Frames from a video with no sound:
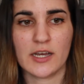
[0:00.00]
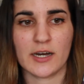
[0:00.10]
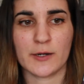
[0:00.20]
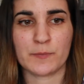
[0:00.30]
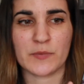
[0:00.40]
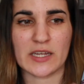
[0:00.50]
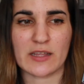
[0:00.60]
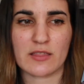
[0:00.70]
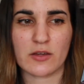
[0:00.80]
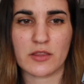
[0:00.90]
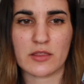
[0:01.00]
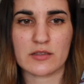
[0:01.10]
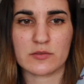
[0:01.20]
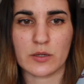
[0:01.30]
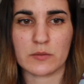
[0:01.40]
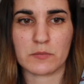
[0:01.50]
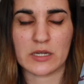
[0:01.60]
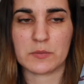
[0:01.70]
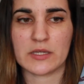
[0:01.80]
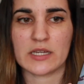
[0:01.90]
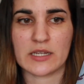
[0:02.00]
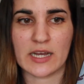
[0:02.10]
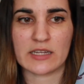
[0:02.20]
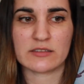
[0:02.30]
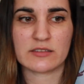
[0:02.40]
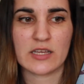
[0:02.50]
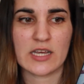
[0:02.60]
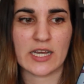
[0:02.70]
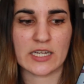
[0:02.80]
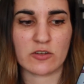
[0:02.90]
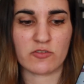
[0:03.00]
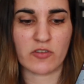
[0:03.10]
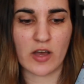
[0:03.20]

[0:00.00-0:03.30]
and I thought this might be a nice kind of